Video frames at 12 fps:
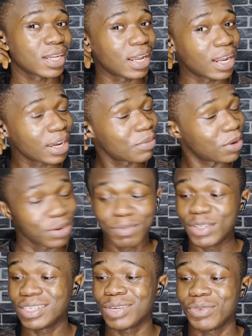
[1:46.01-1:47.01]
I like my
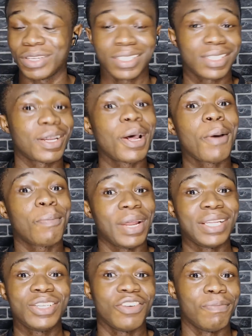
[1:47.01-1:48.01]
music with
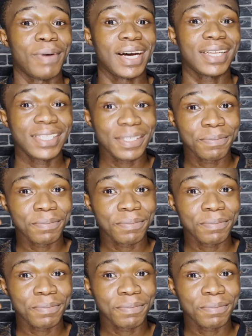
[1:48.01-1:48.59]
plenty of bass.